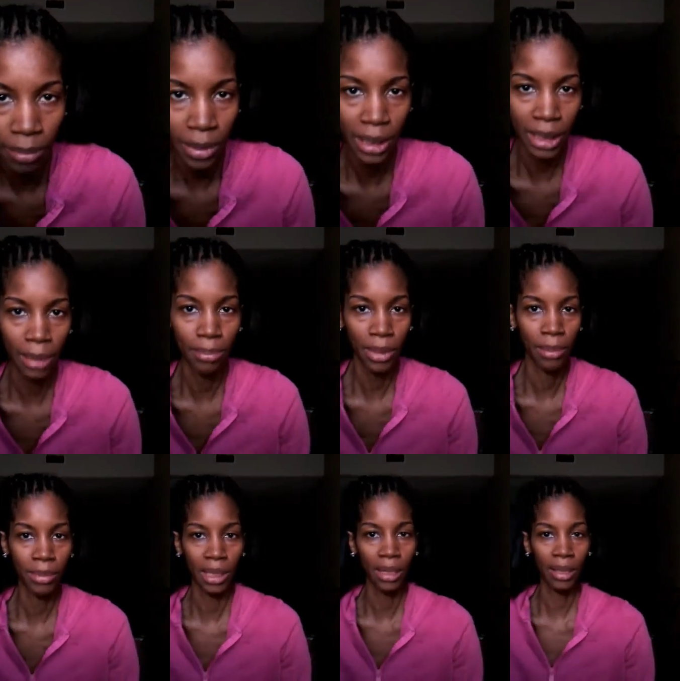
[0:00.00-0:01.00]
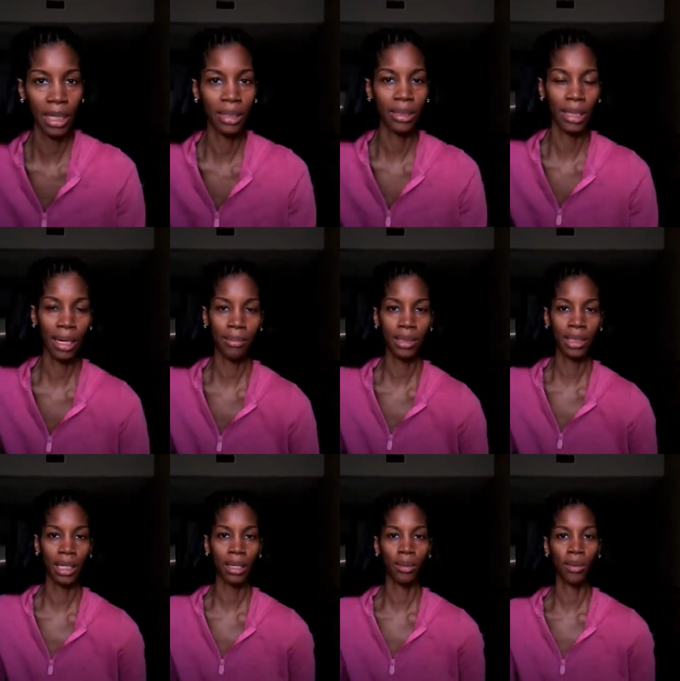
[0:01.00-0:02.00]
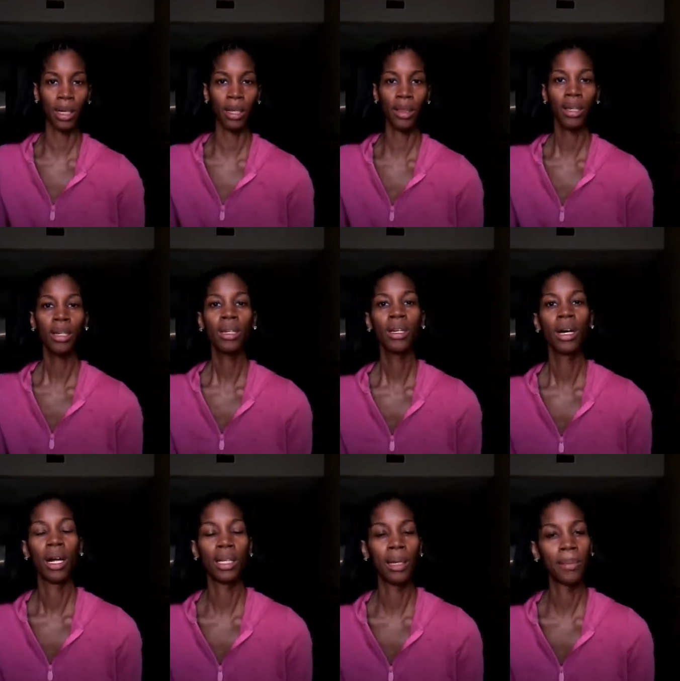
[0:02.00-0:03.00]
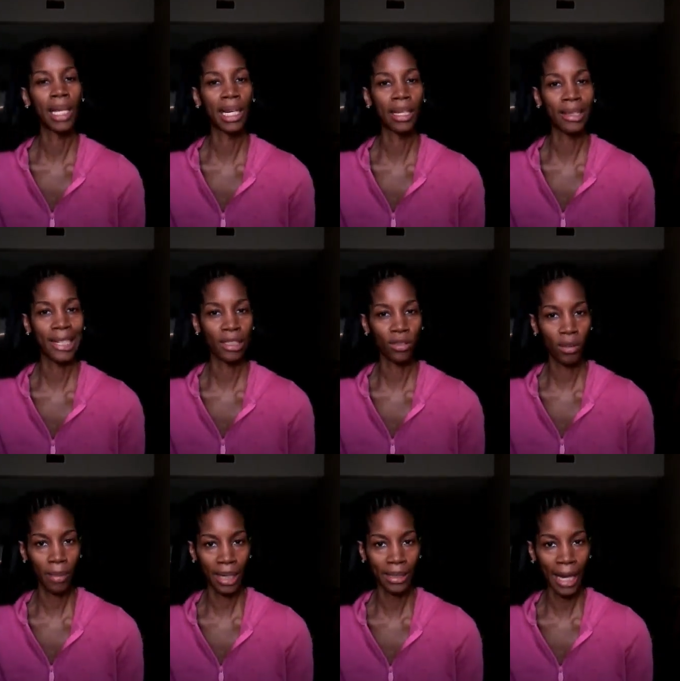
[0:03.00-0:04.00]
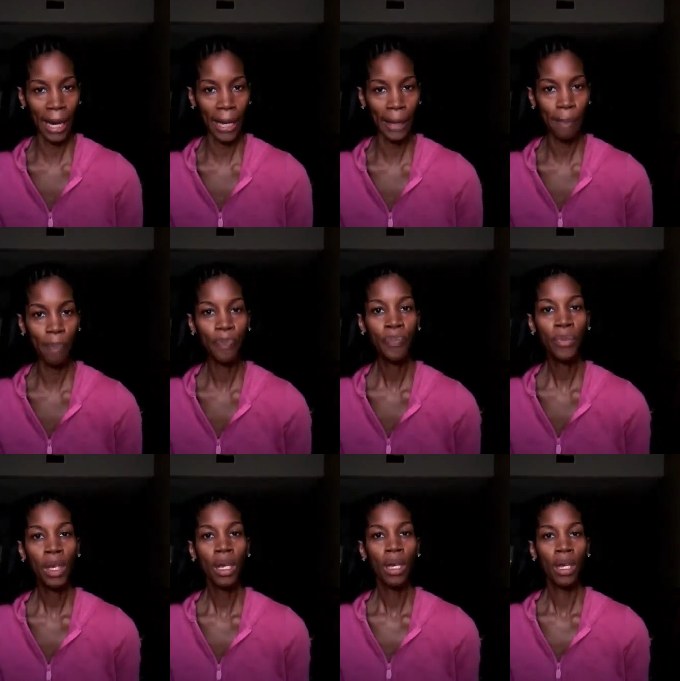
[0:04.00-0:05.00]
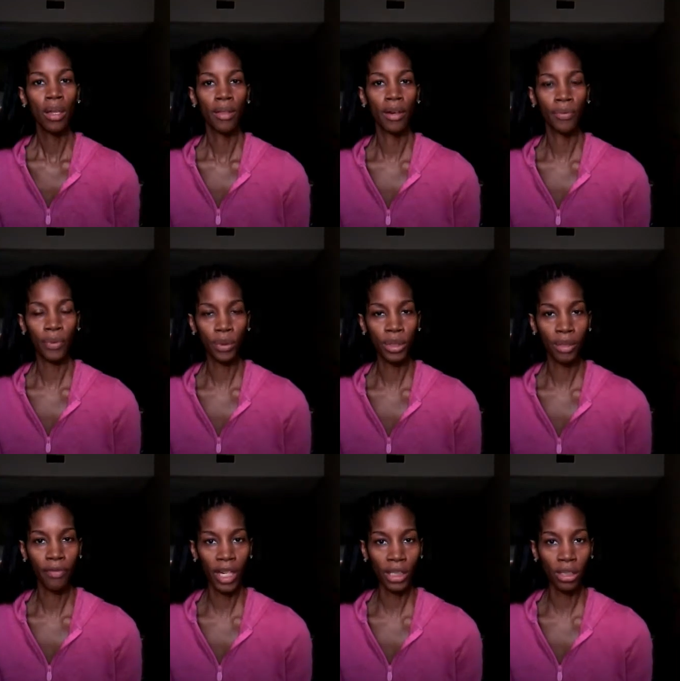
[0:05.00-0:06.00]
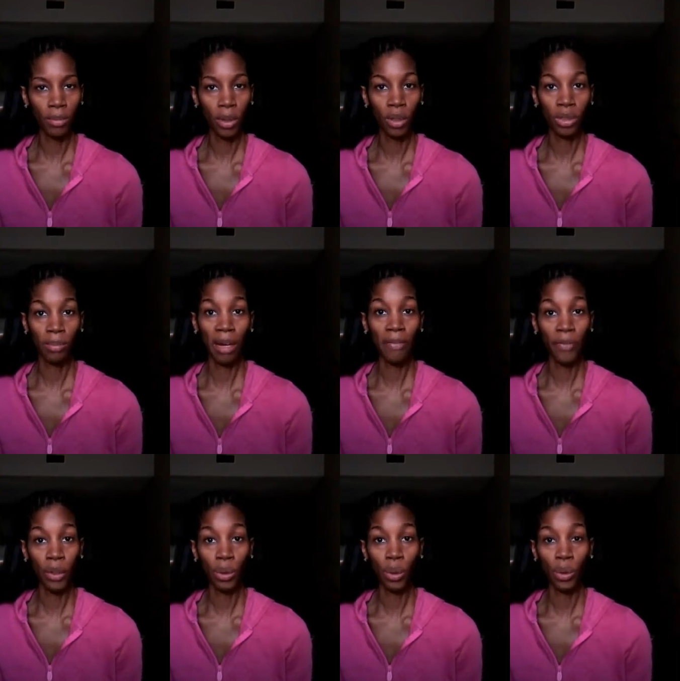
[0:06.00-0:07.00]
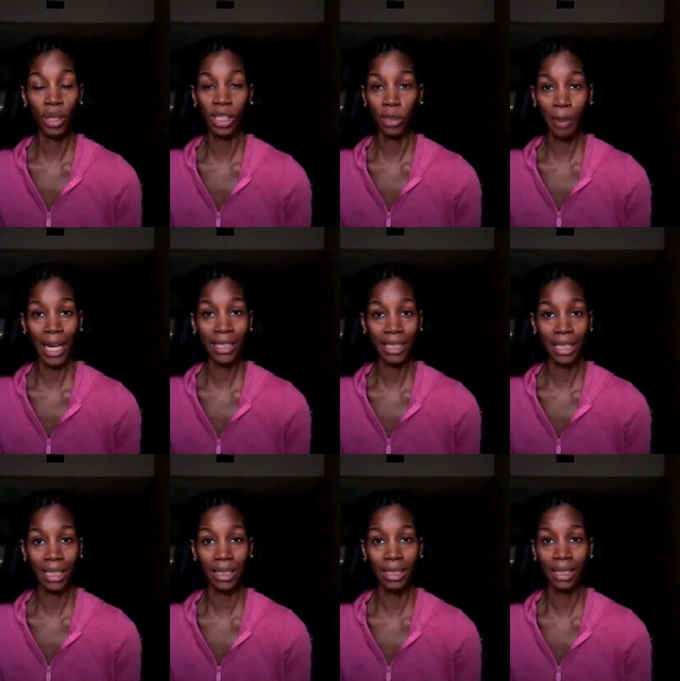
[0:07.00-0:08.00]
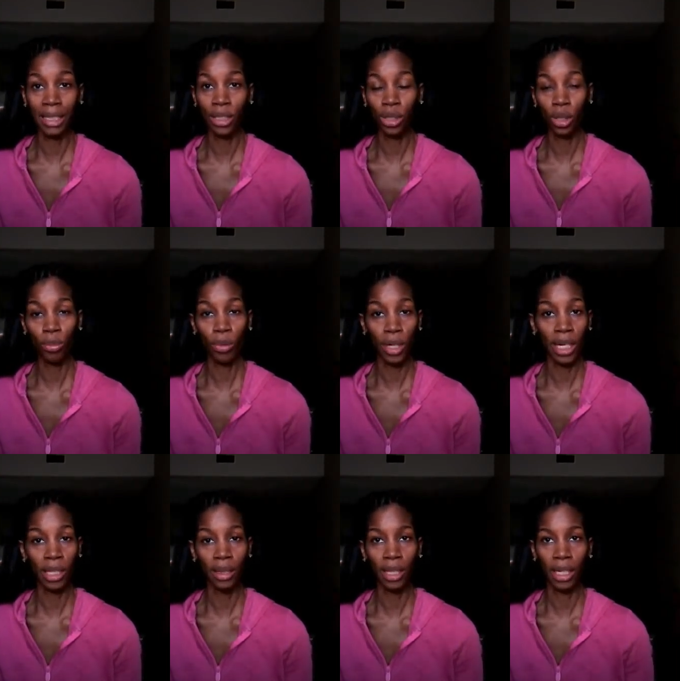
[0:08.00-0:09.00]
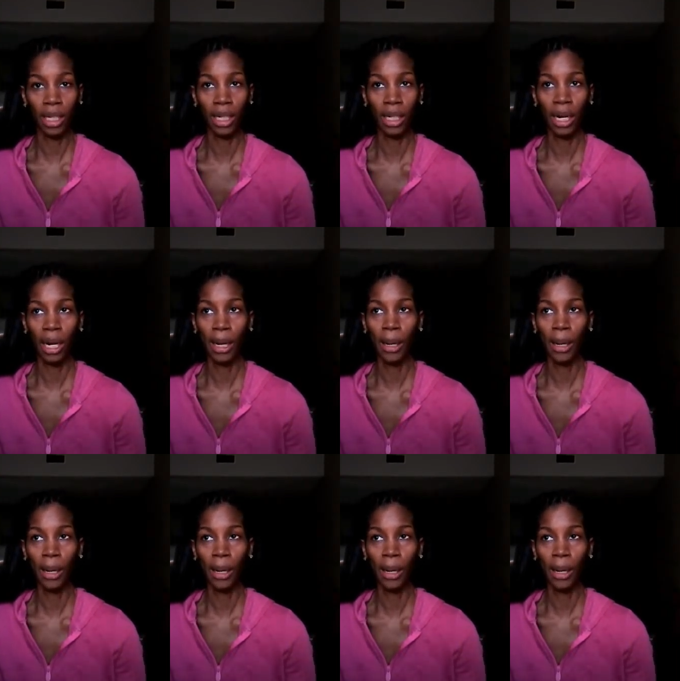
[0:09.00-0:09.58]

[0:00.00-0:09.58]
symptoms and things that I was dealing with, eliminating things from my diet, the fruits and vegetables, my food, the spices, the turmeric, the